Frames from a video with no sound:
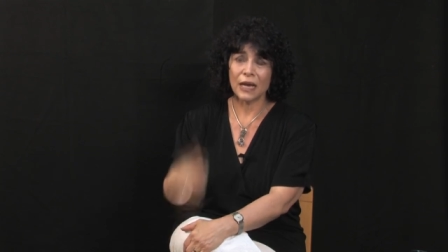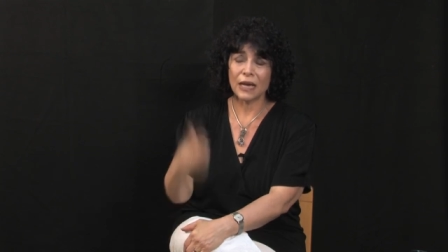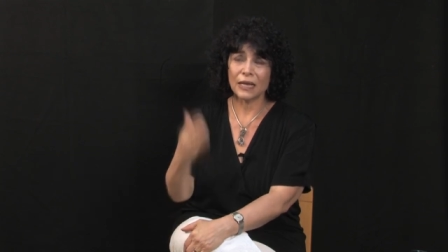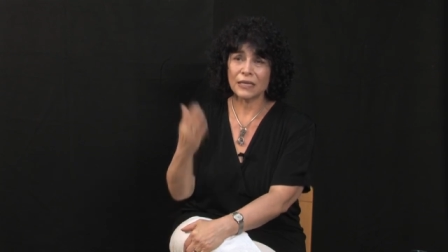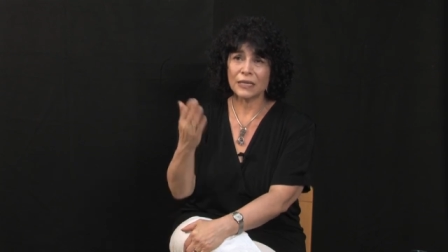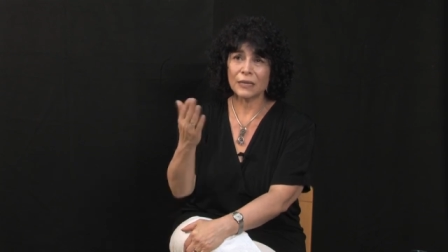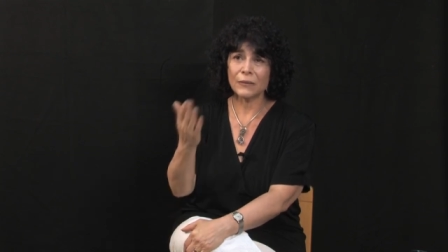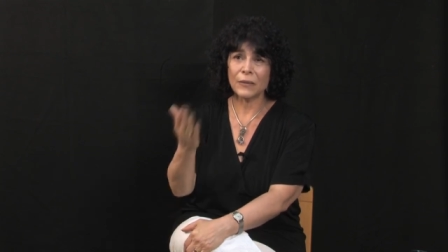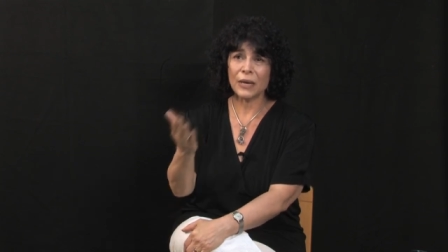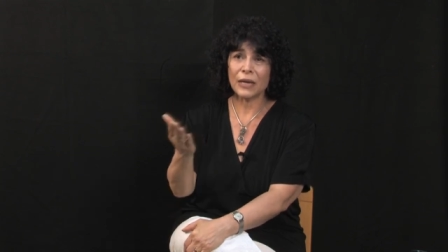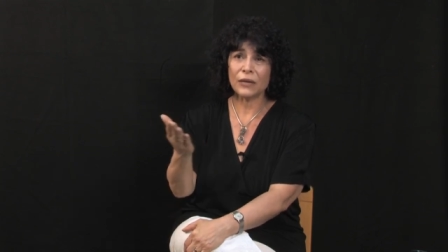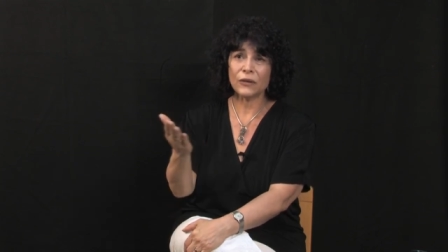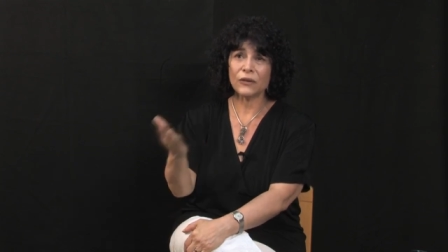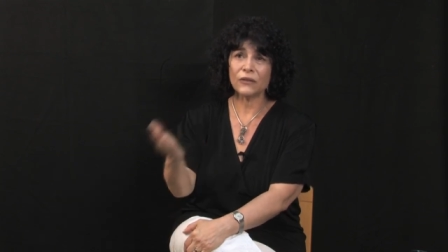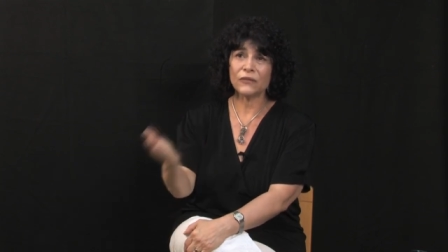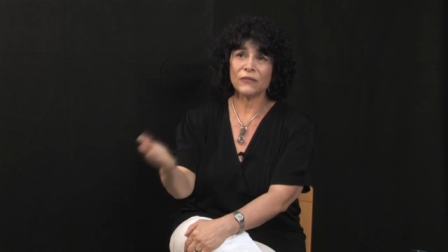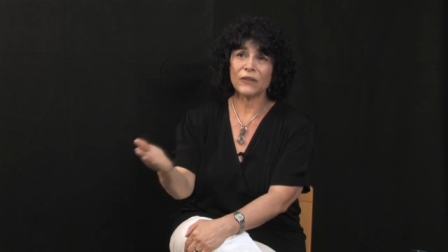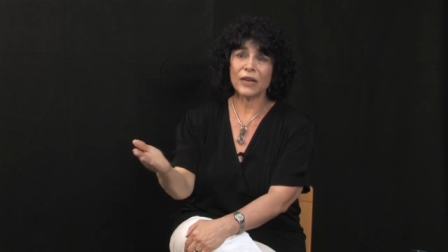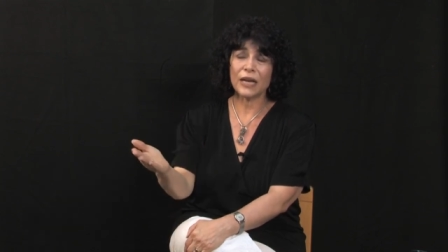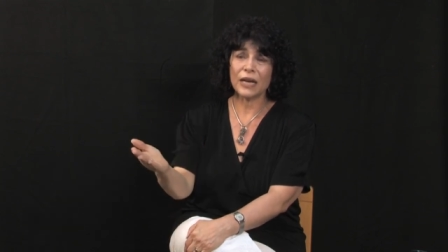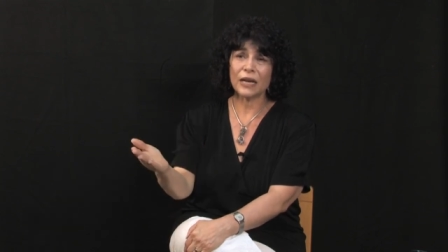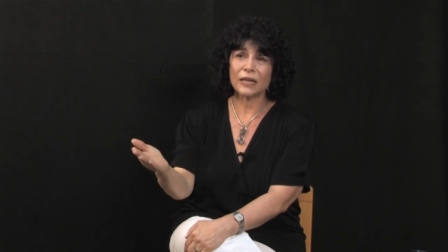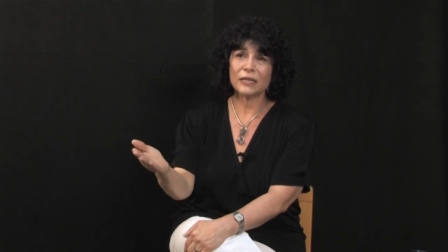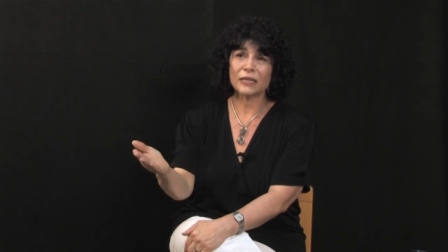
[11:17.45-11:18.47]
As a matter of
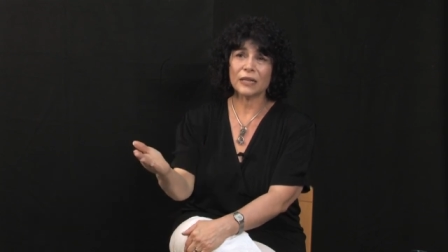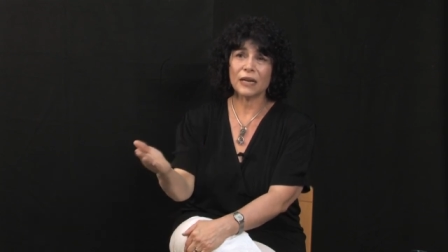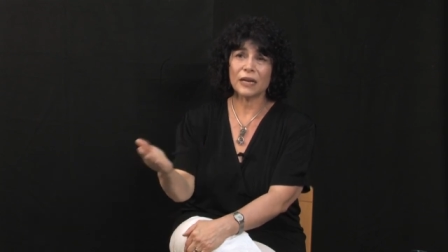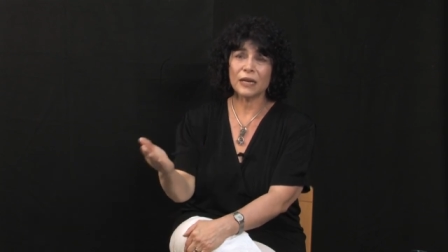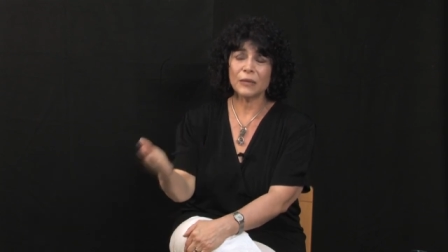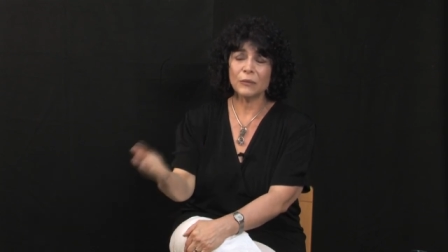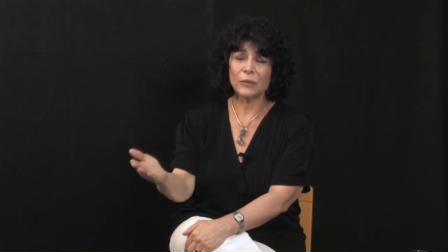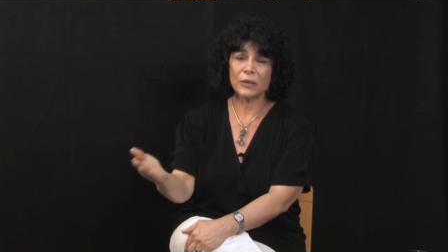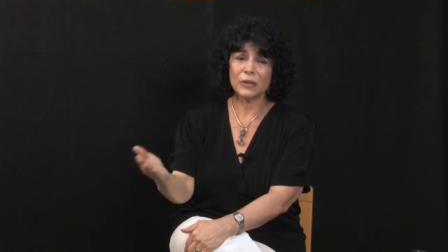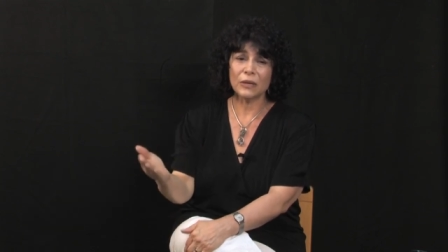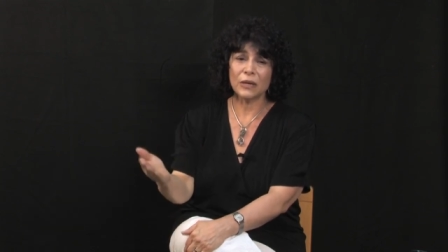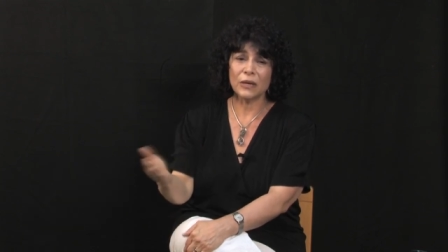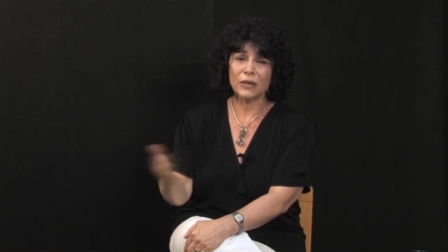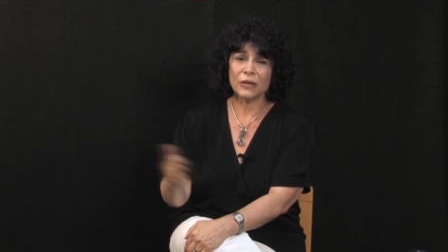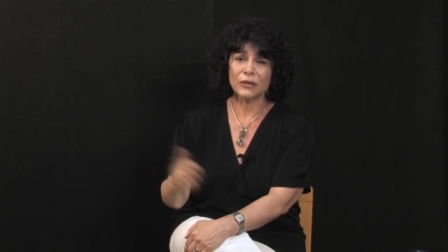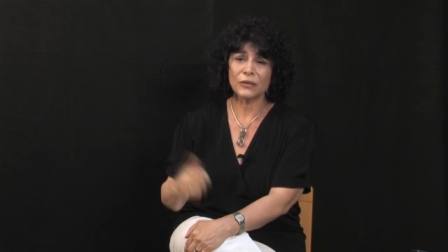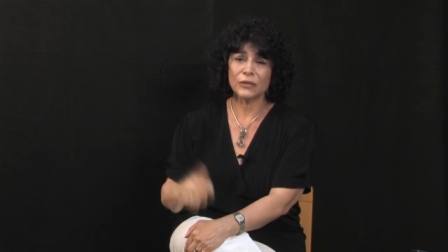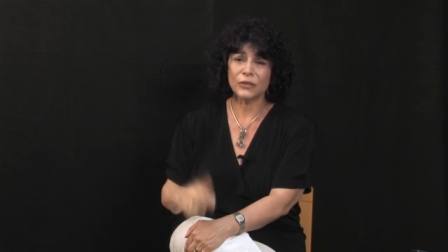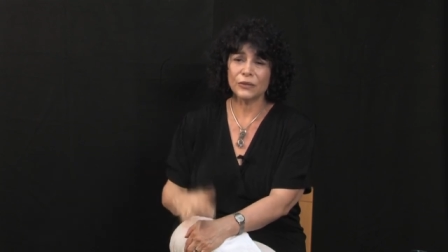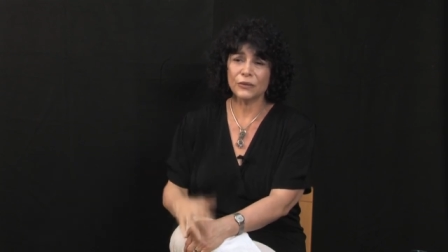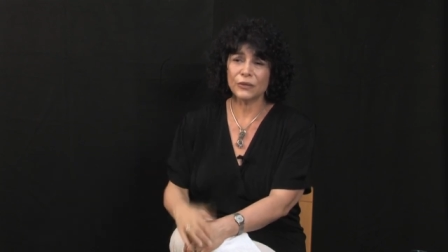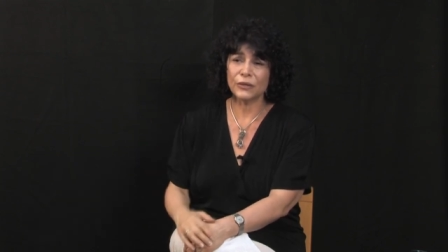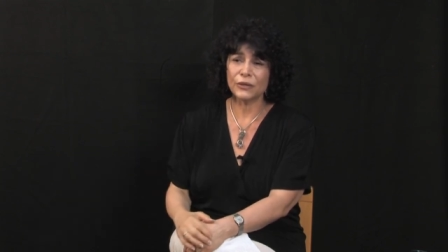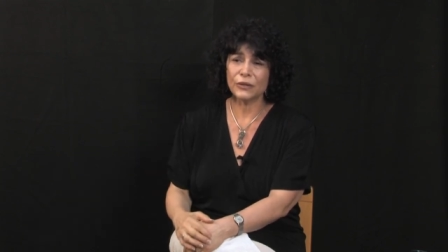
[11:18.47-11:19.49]
fact, I
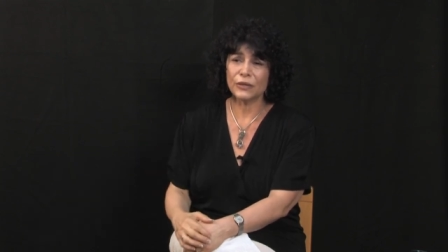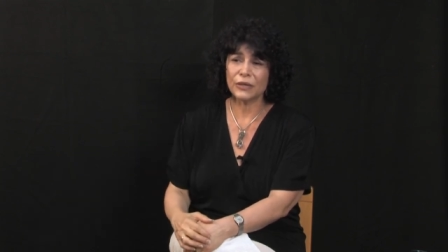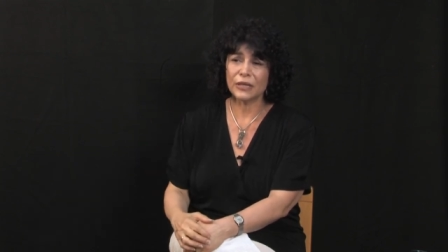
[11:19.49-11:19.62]
belong to an